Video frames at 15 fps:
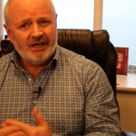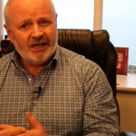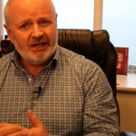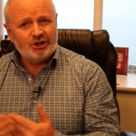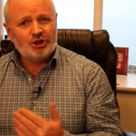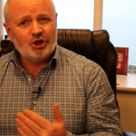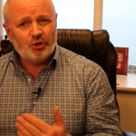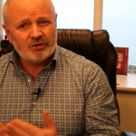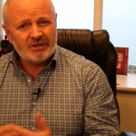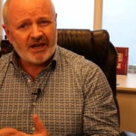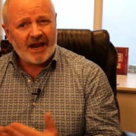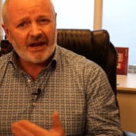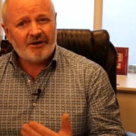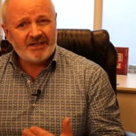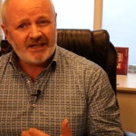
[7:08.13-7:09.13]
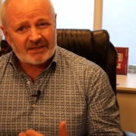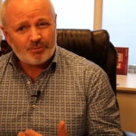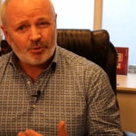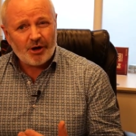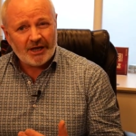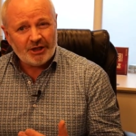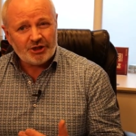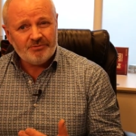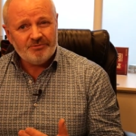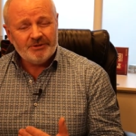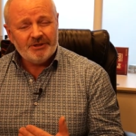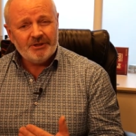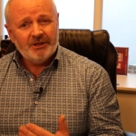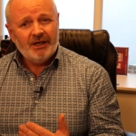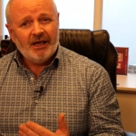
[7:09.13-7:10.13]
It shows an air of desperation,
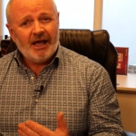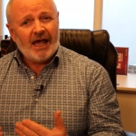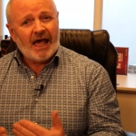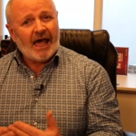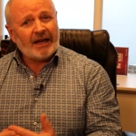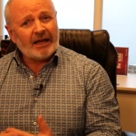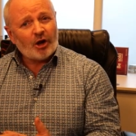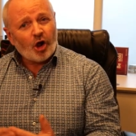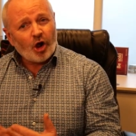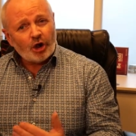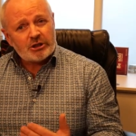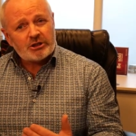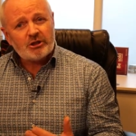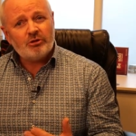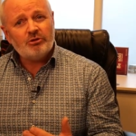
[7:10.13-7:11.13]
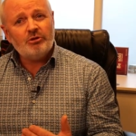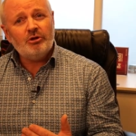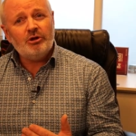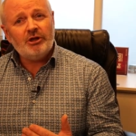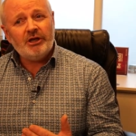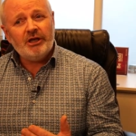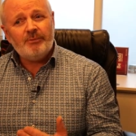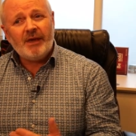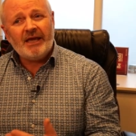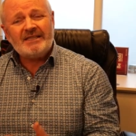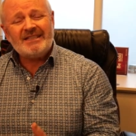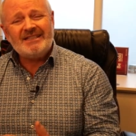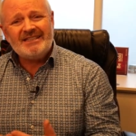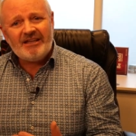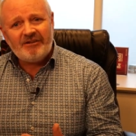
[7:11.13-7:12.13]
and it
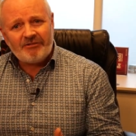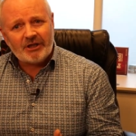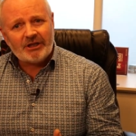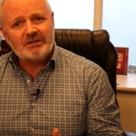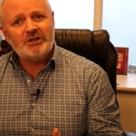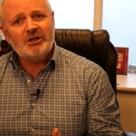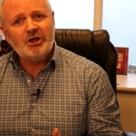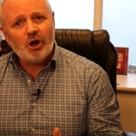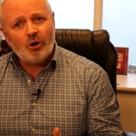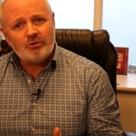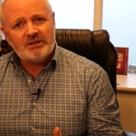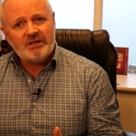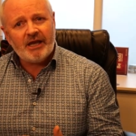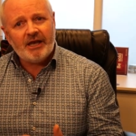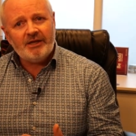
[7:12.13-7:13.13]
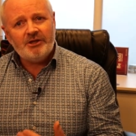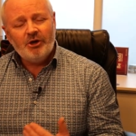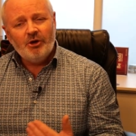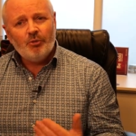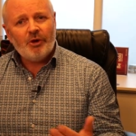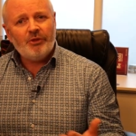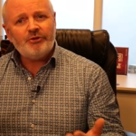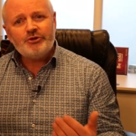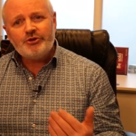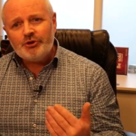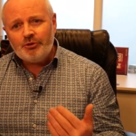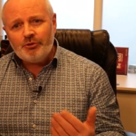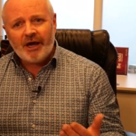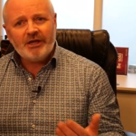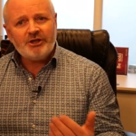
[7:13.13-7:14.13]
makes it difficult to negotiate when there's
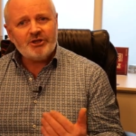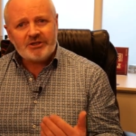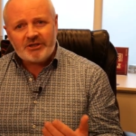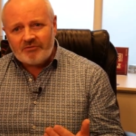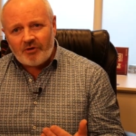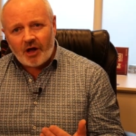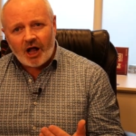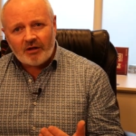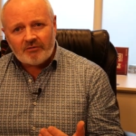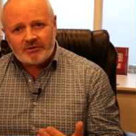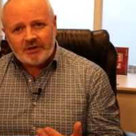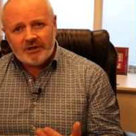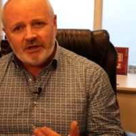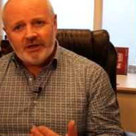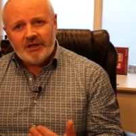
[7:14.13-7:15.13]
2 agents involved.